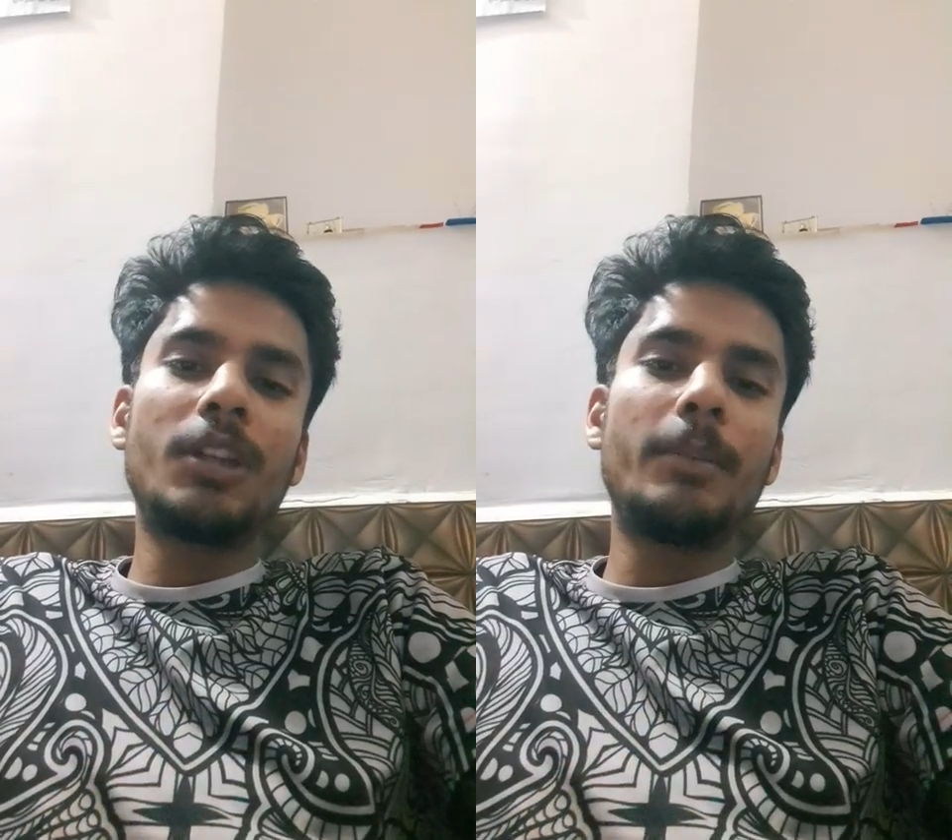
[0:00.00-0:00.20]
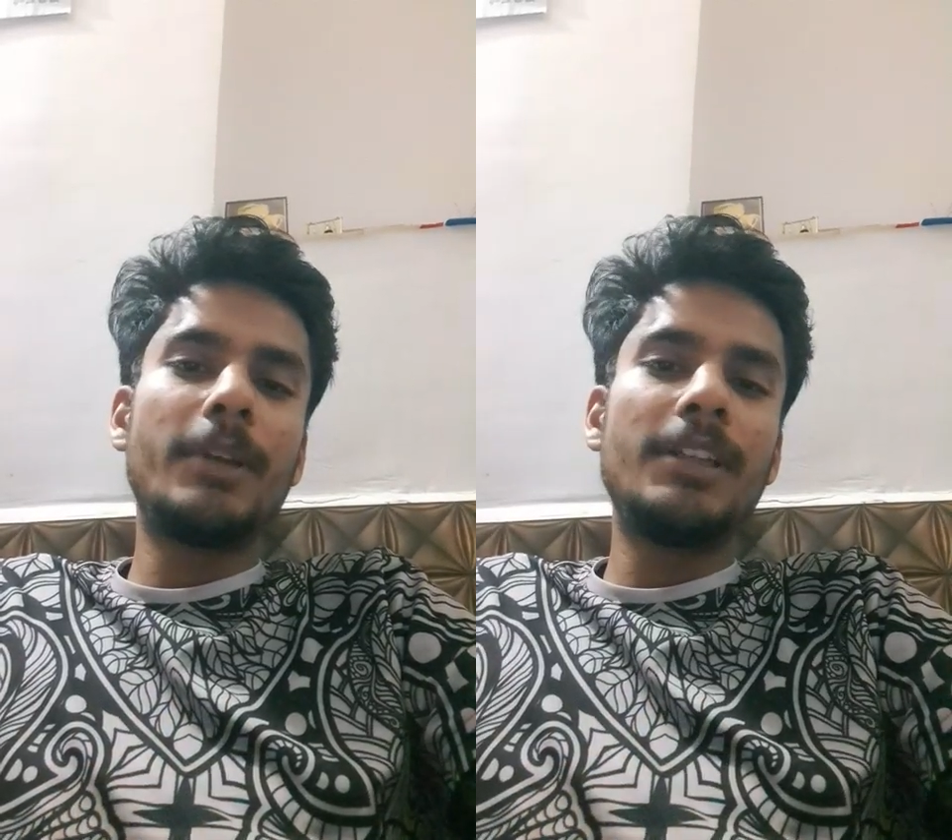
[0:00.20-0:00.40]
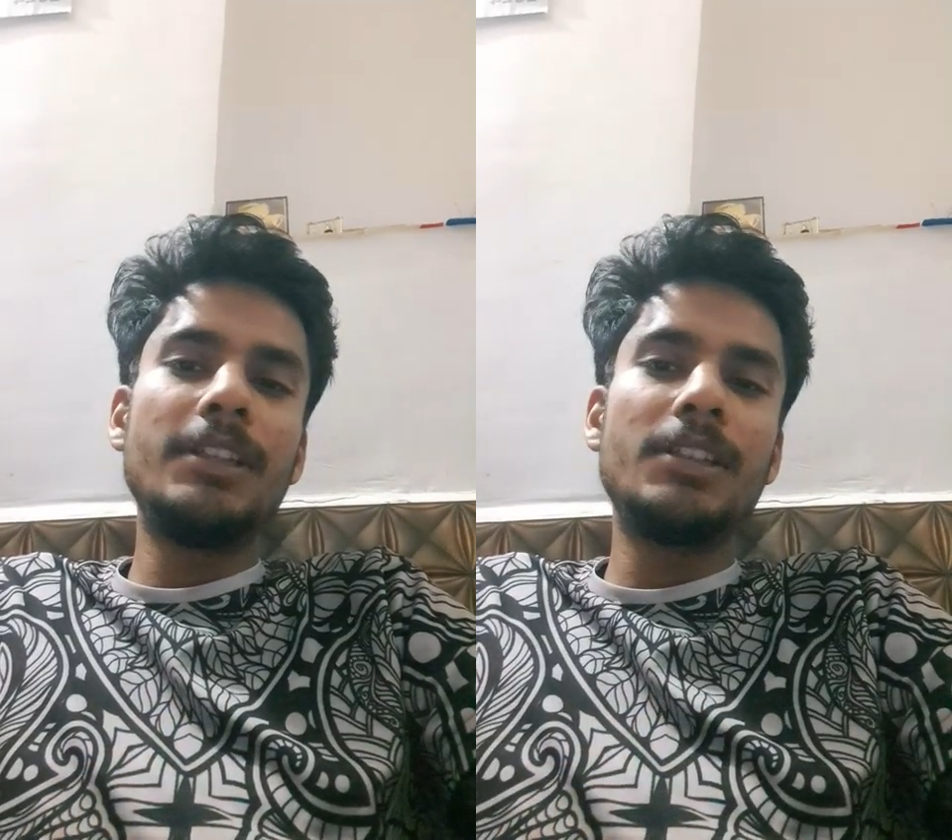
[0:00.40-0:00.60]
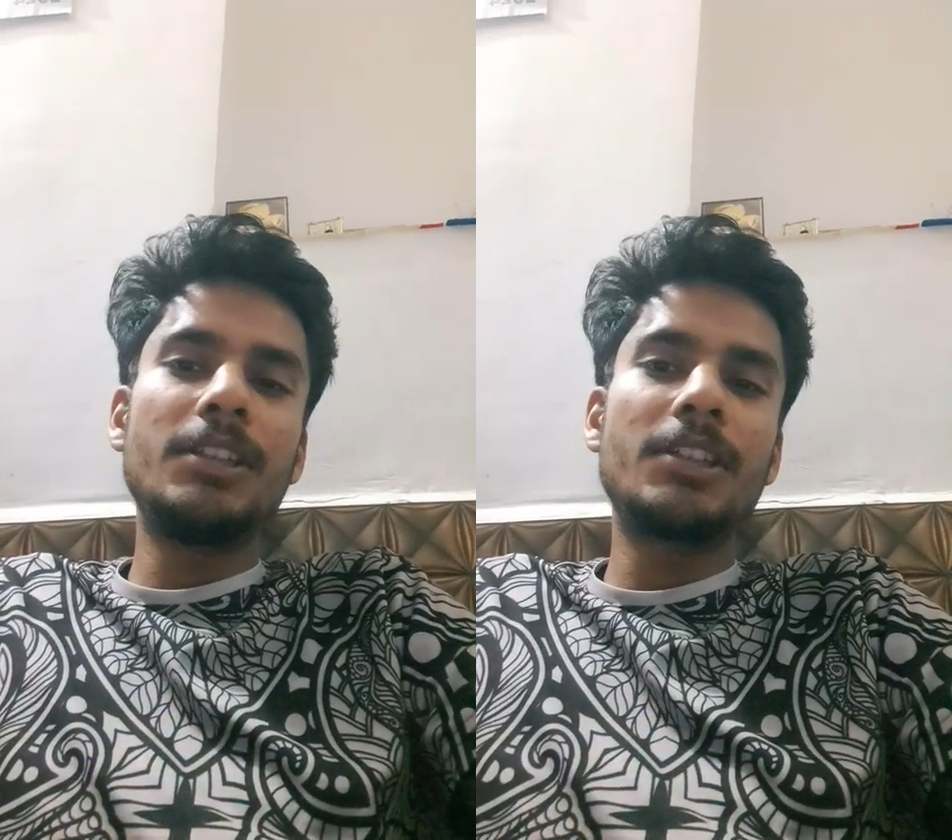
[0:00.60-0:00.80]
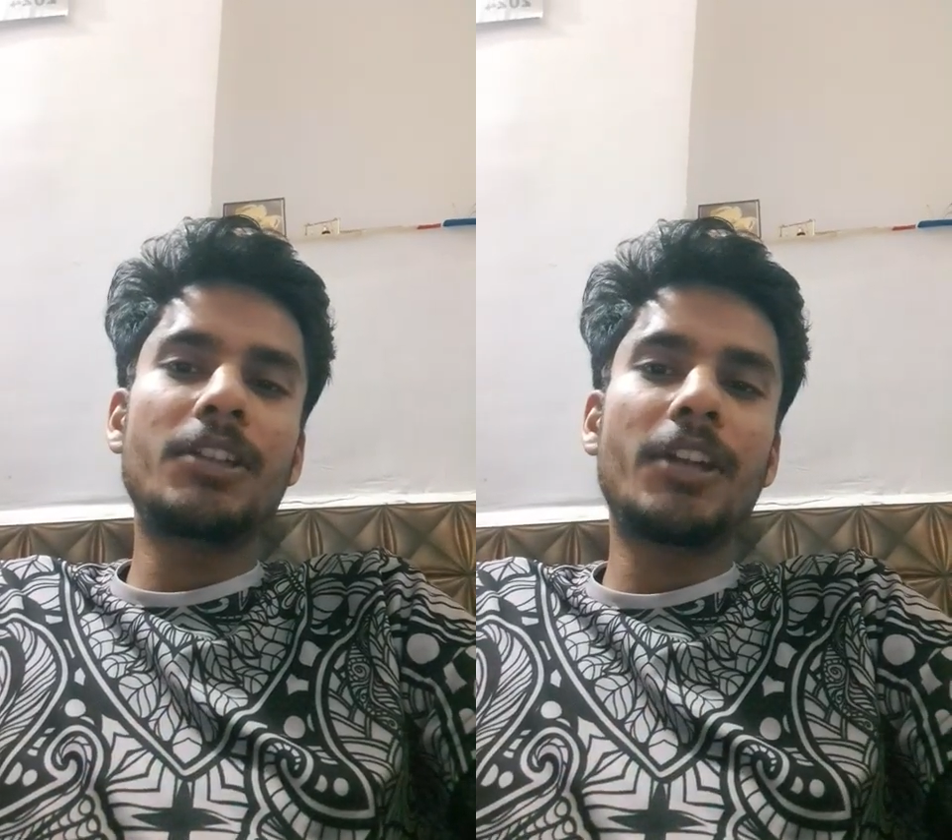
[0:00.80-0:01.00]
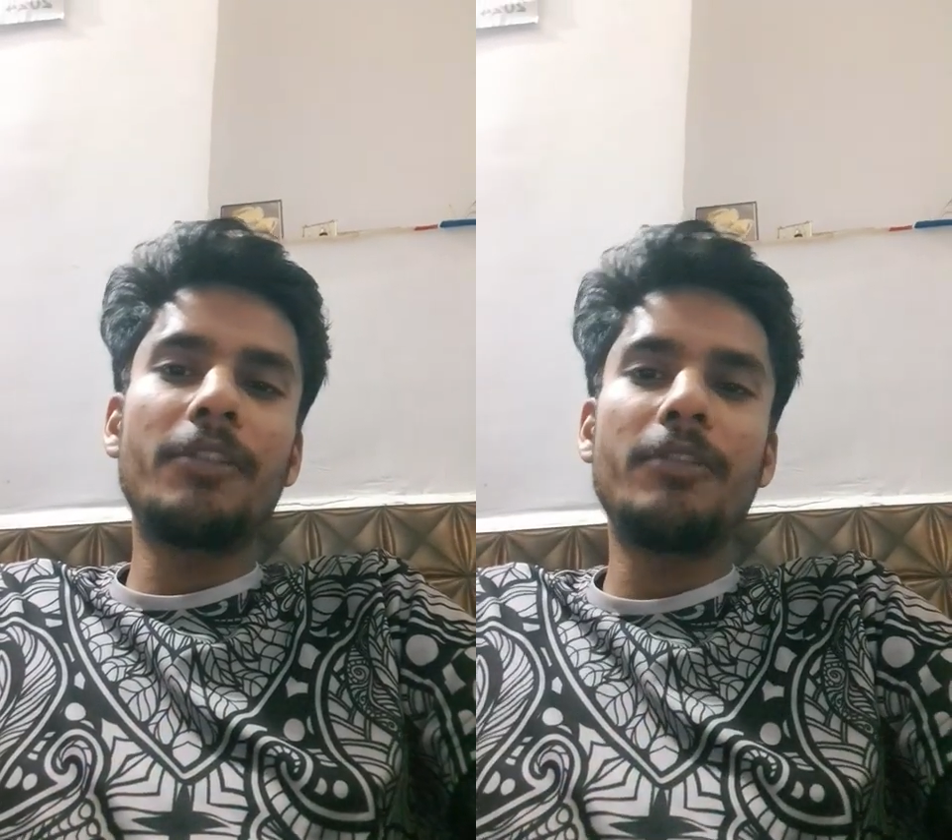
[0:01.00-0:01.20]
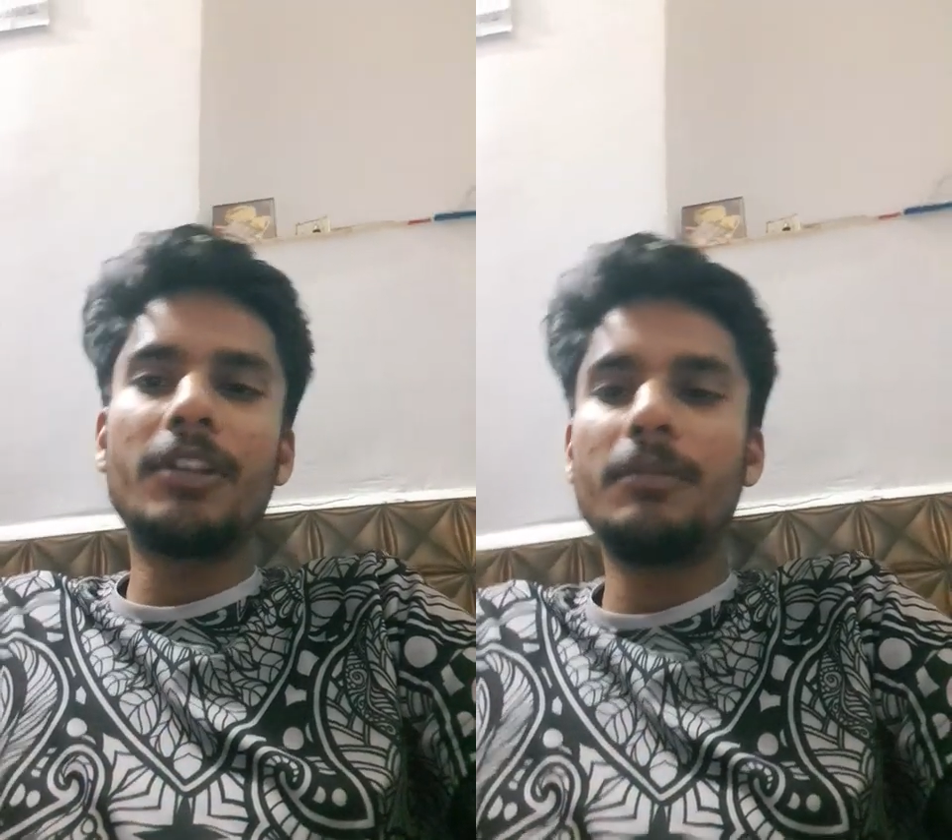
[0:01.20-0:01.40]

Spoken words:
the malicious traffic